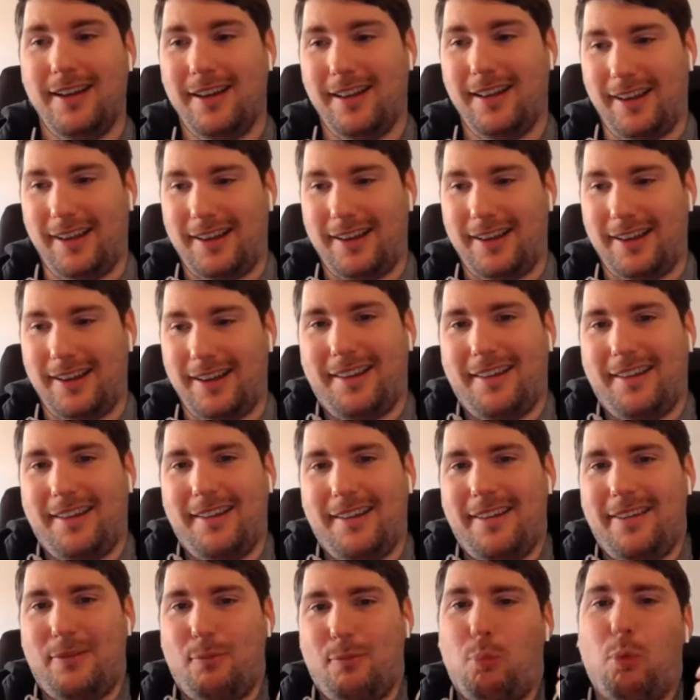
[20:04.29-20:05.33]
Like
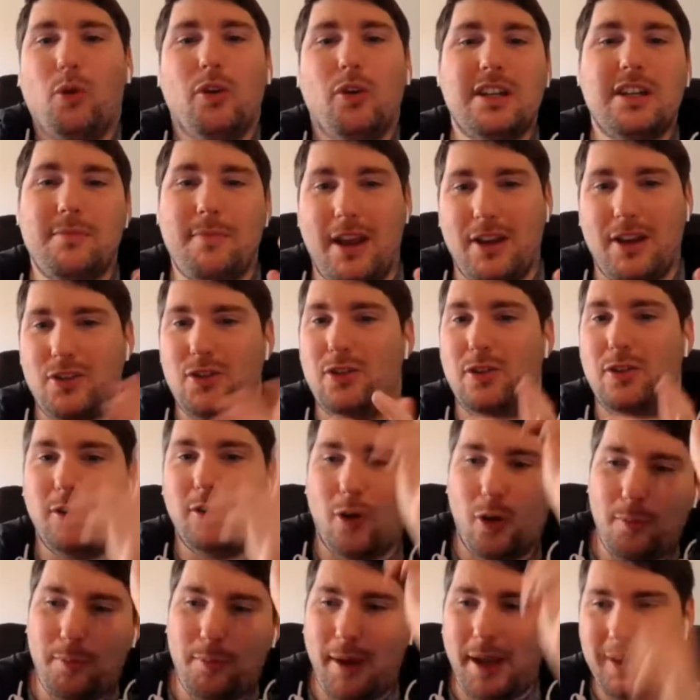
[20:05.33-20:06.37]
one dimensional,
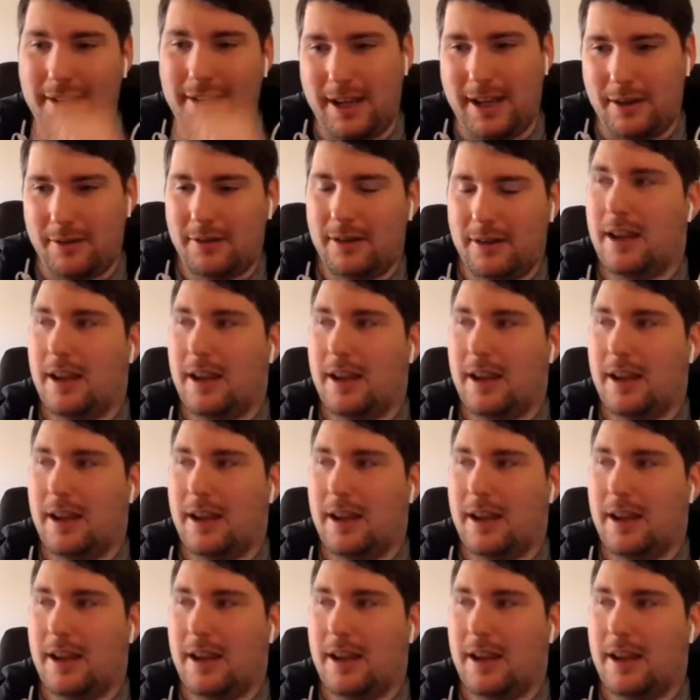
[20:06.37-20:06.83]
up and down.